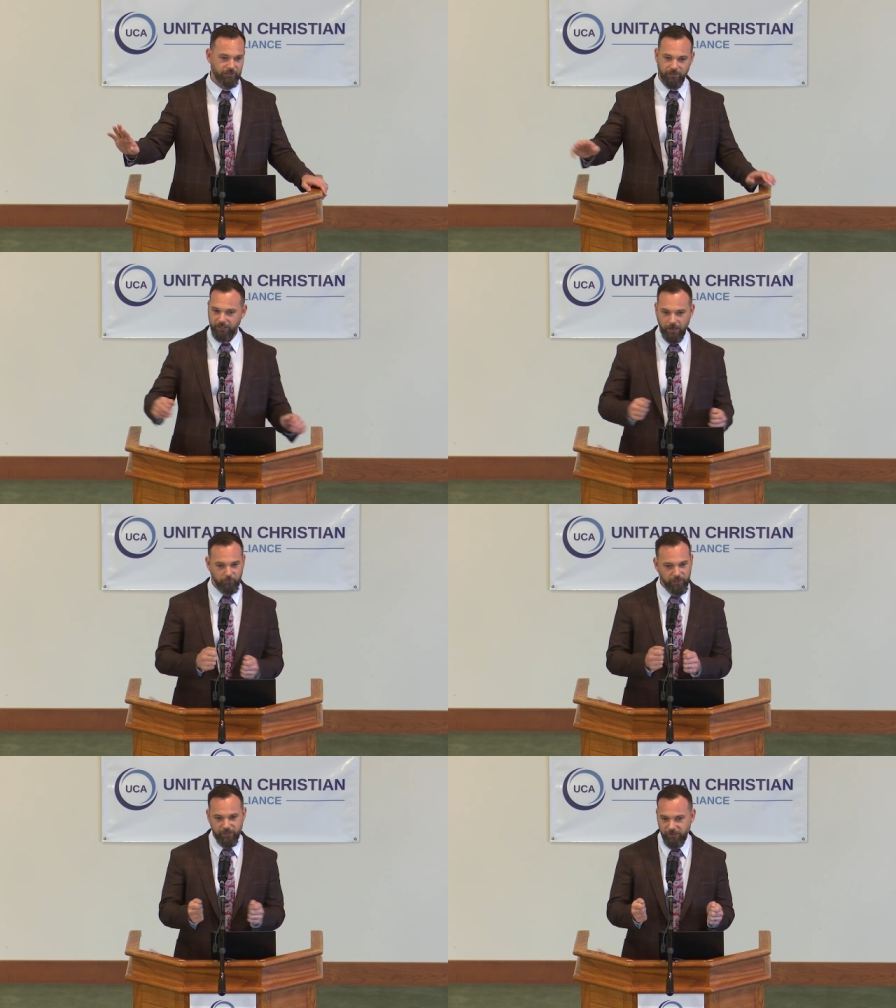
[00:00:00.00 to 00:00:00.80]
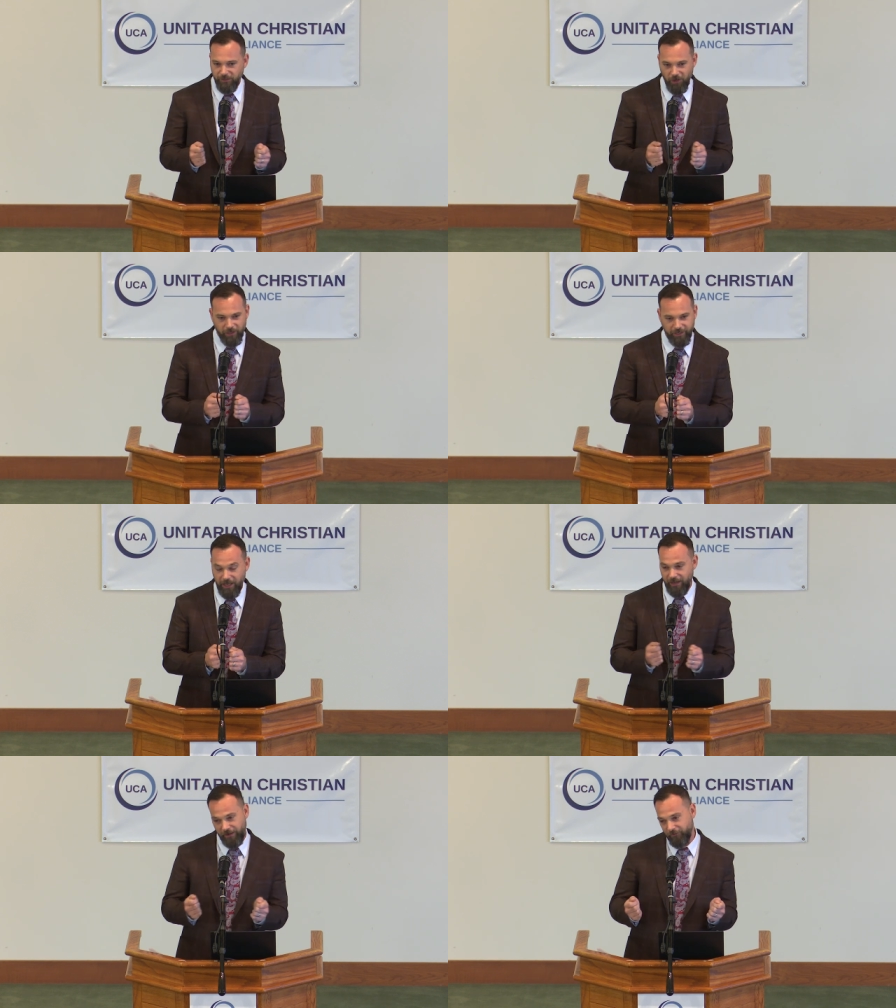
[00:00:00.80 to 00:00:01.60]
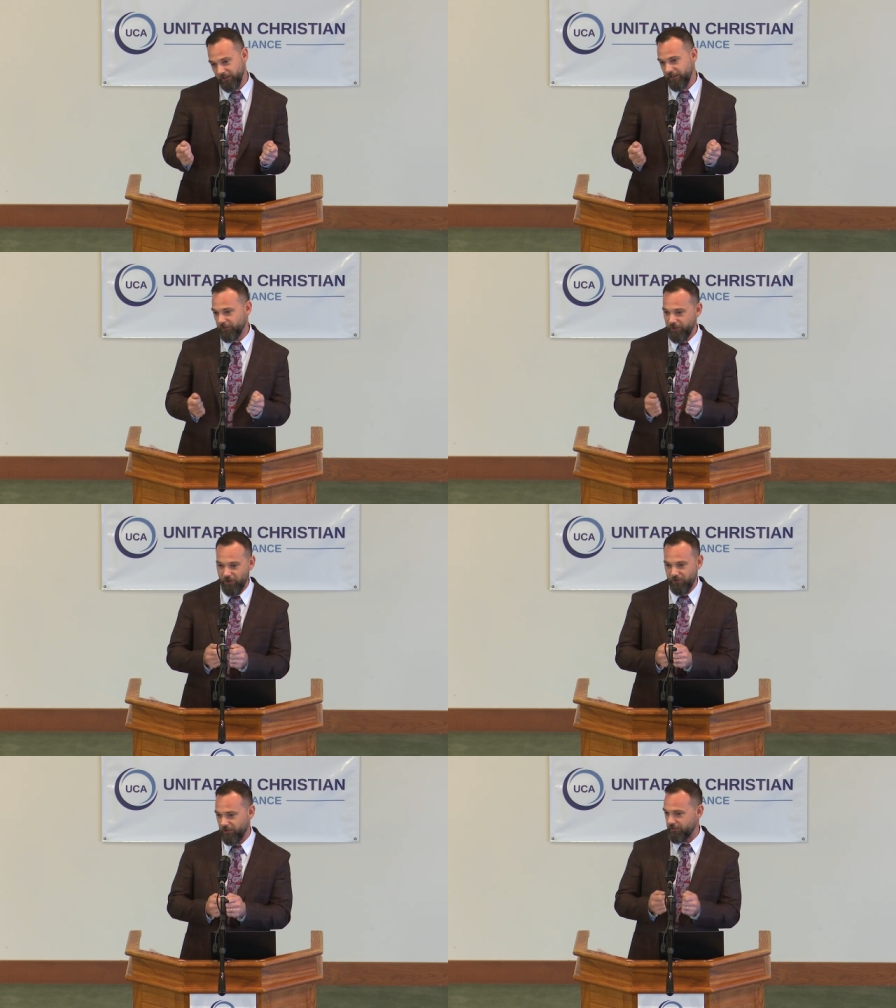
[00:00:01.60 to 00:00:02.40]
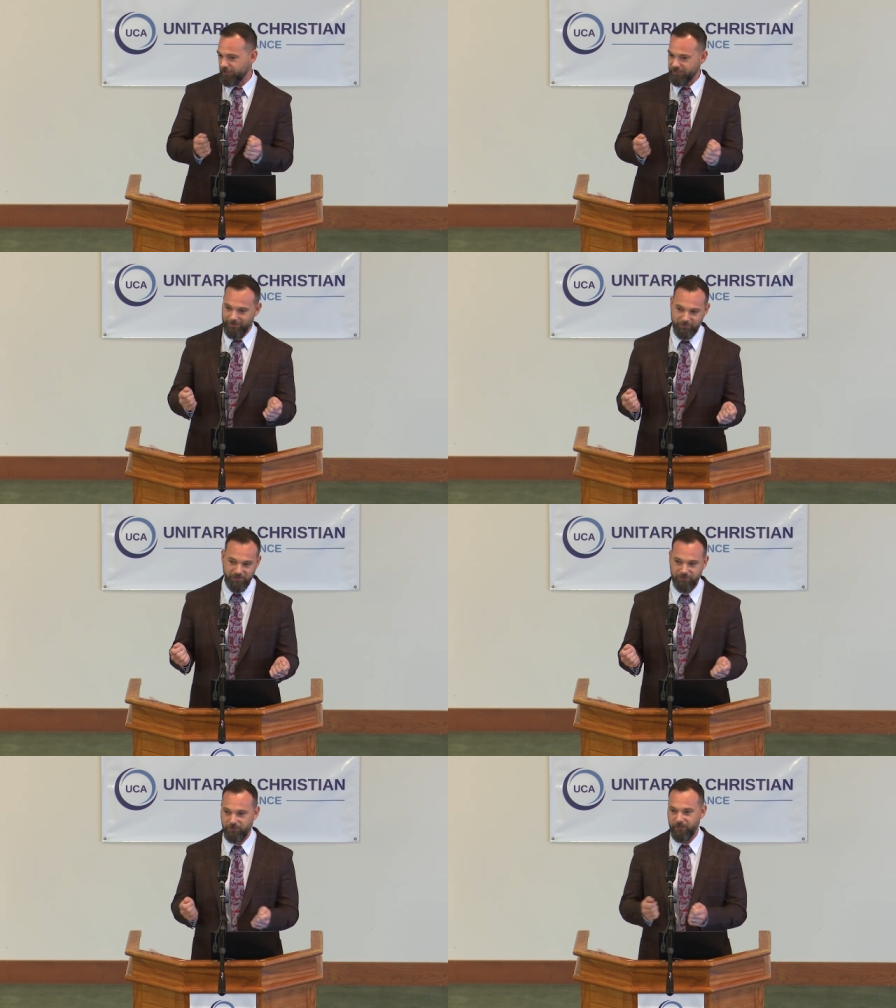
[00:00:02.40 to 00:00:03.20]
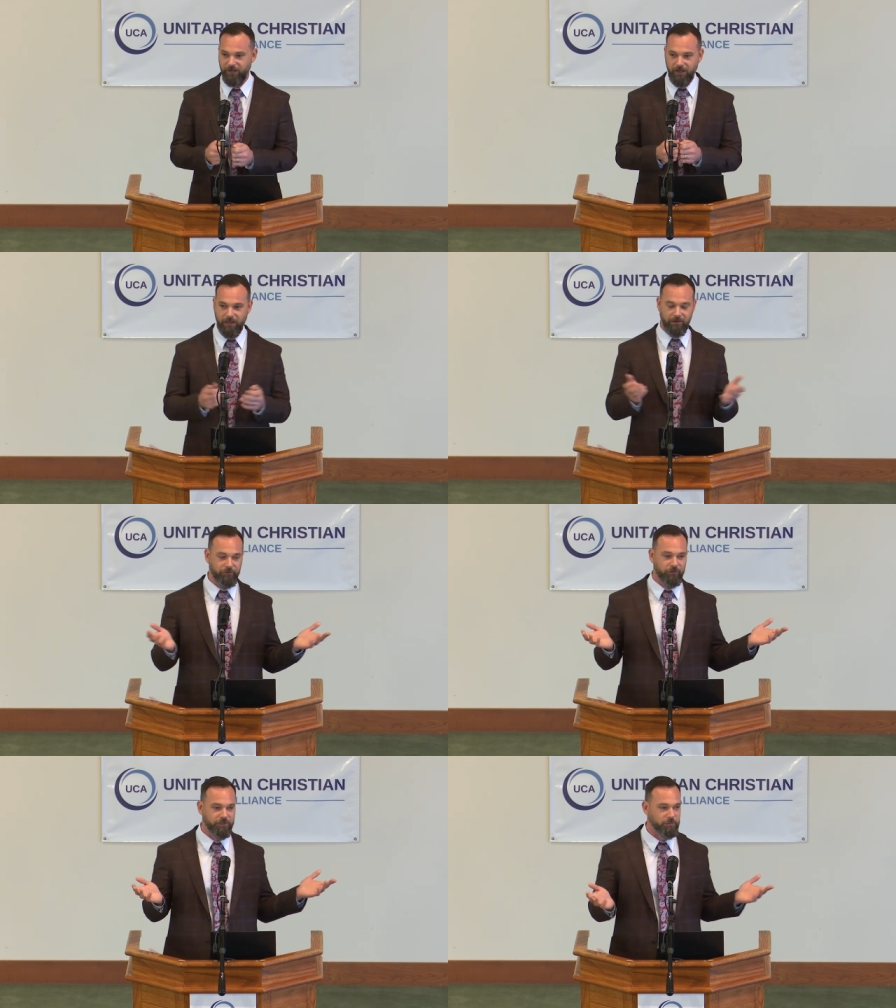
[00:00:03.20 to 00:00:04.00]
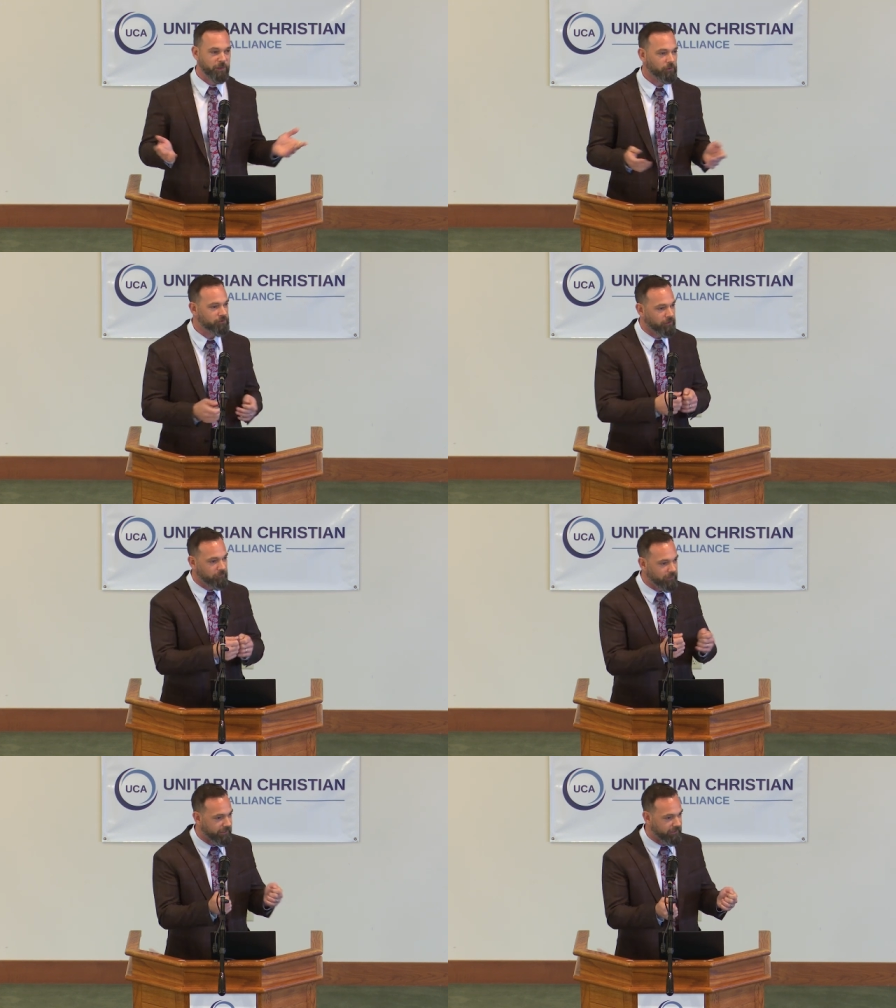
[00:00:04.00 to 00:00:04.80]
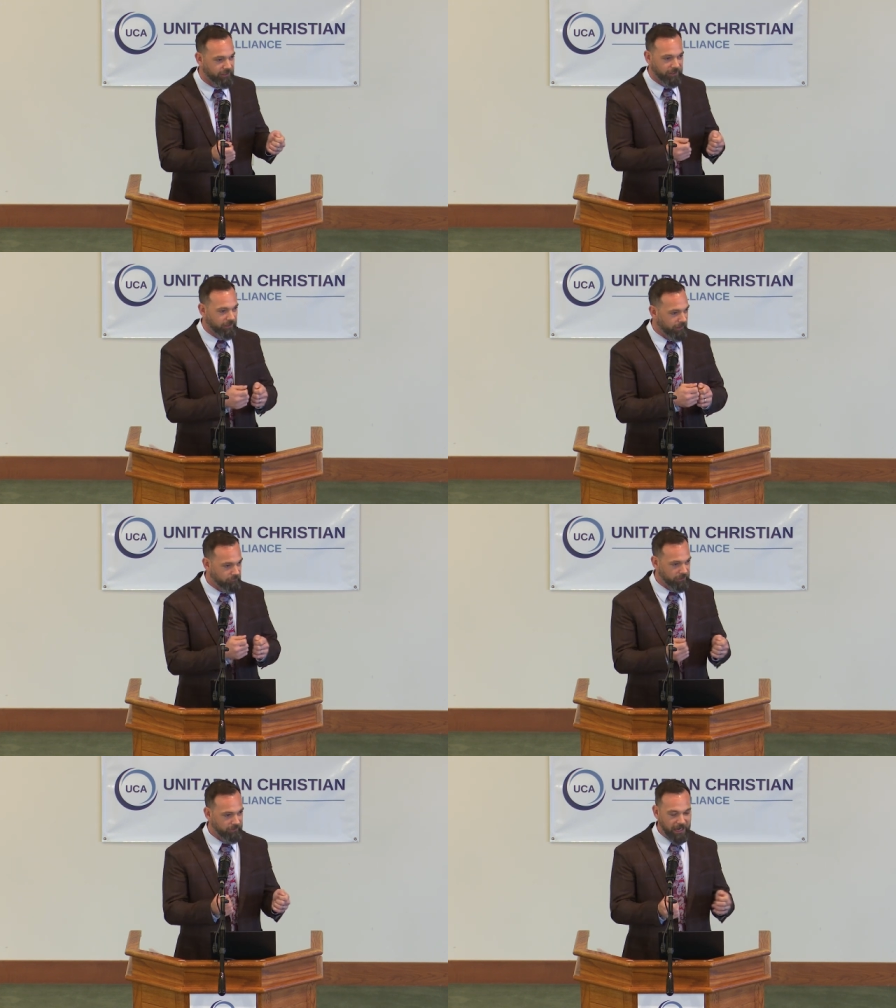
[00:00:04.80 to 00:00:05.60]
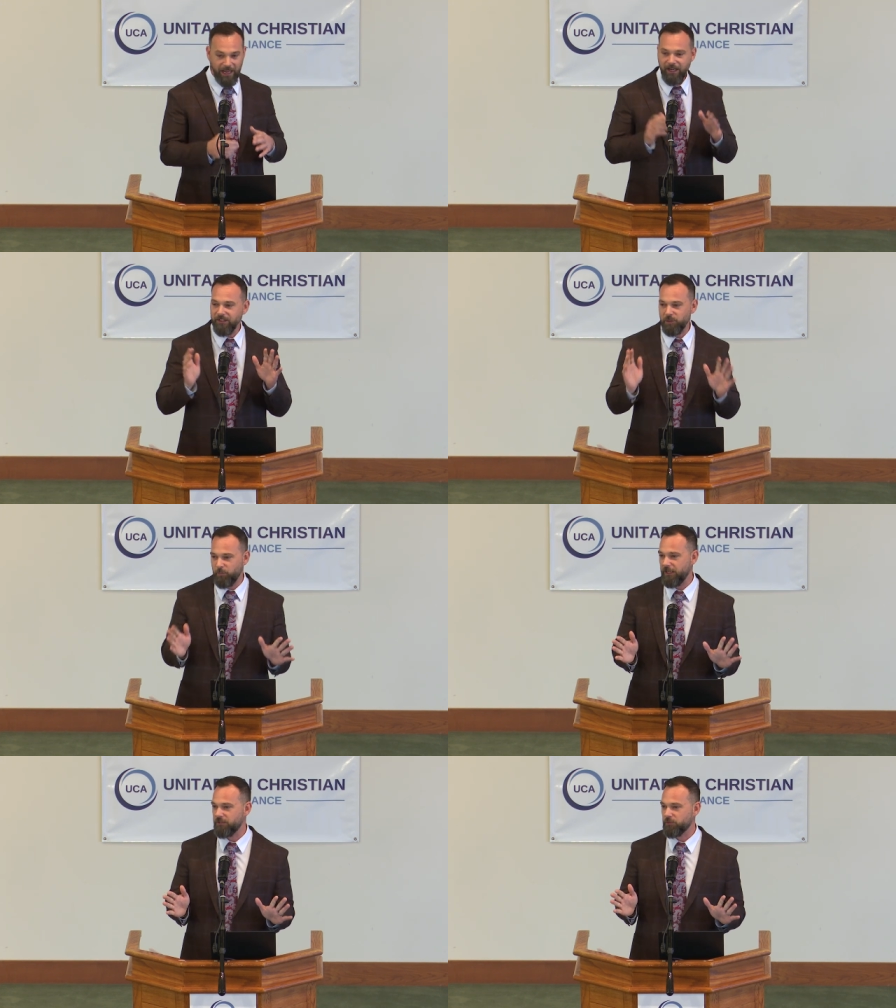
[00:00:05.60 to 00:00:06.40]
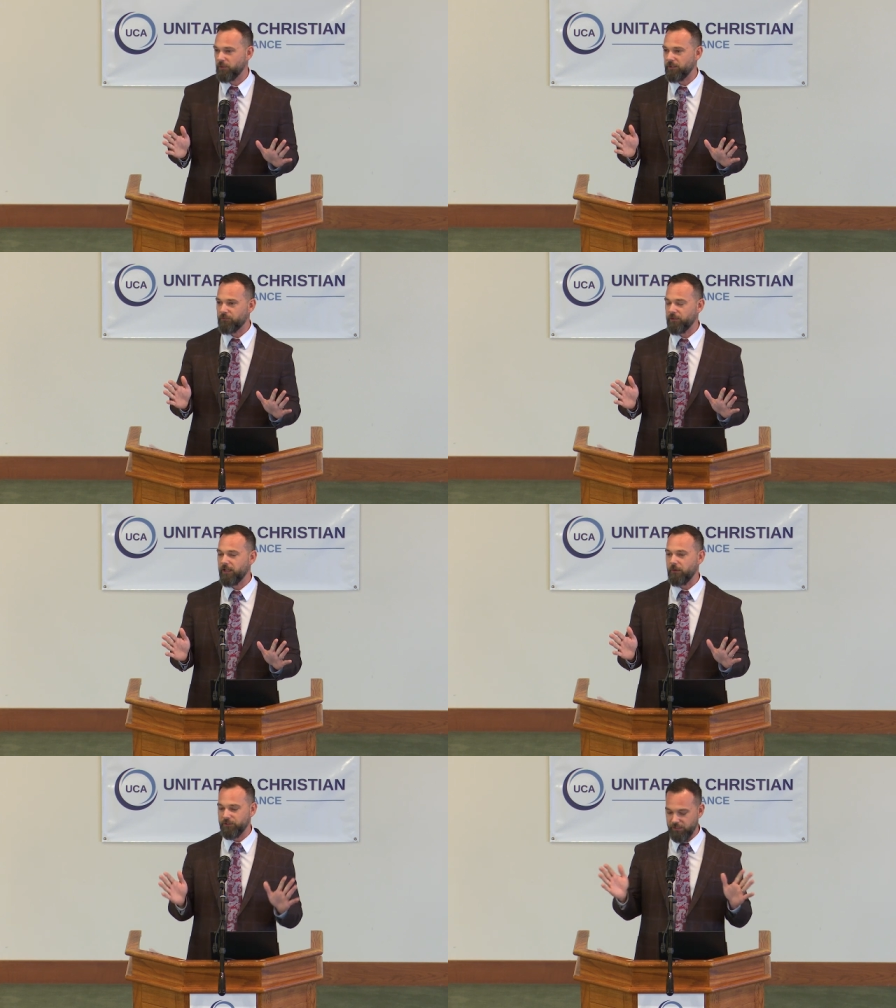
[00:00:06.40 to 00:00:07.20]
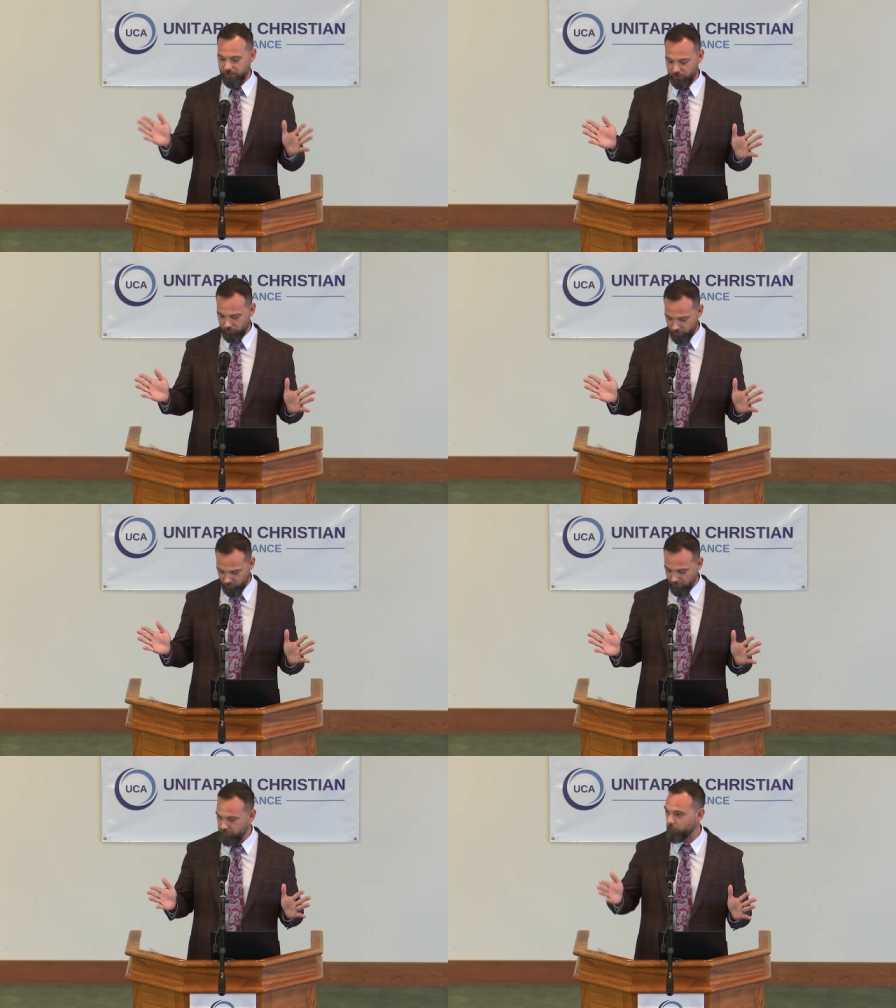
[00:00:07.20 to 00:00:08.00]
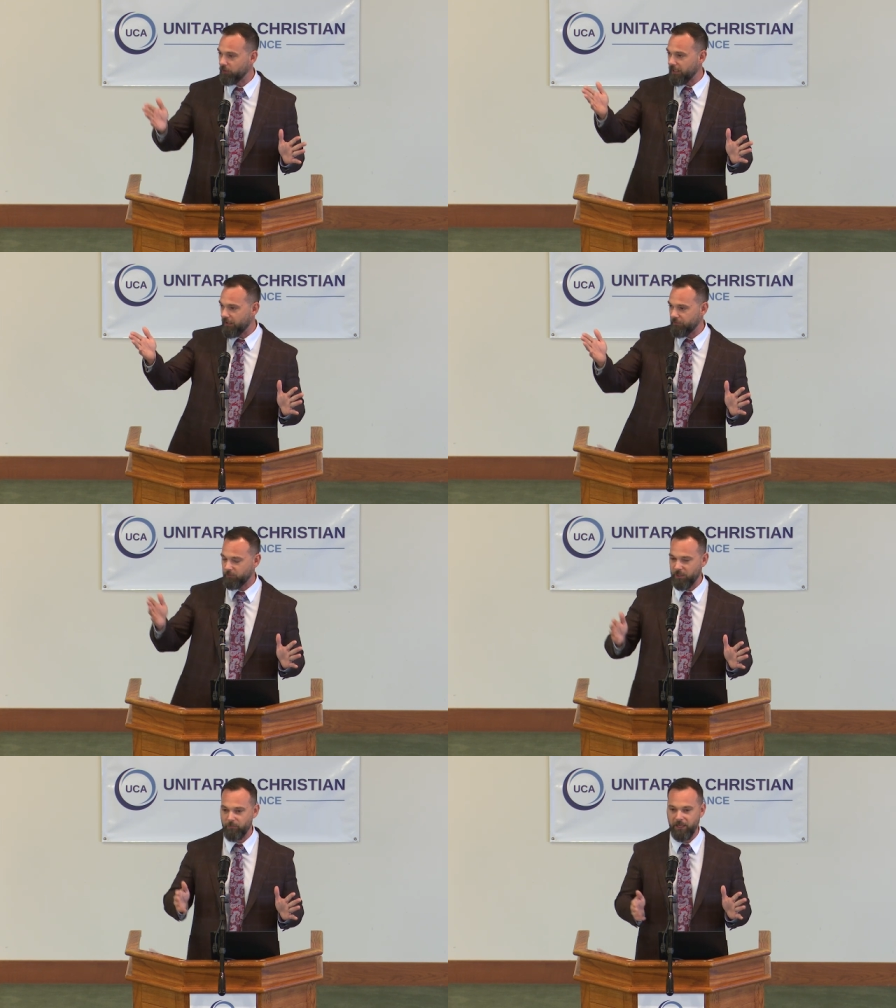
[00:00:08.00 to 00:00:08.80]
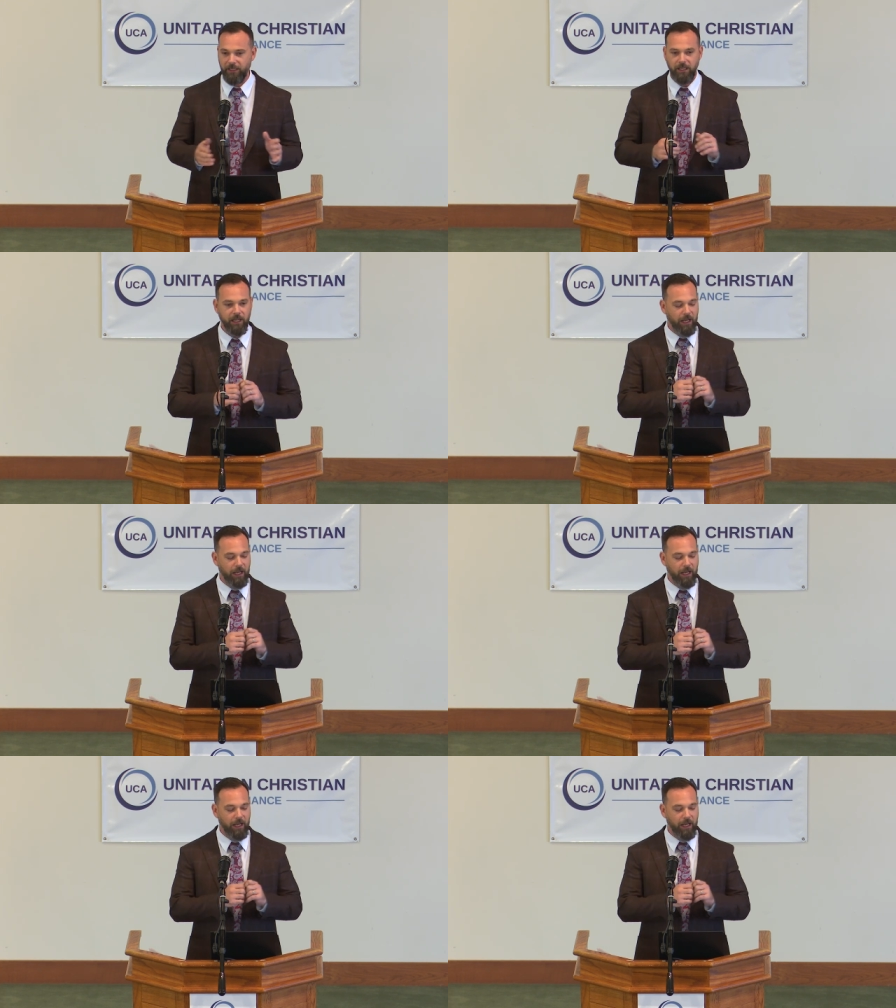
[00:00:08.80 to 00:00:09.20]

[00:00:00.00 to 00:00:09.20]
Like I'm reading along and I, I really don't know. Are they adoptionists or are they not? I don't know these people. So I'm like, I'm like, I got to page 23. I wish I could show you my book. I have it in my bag.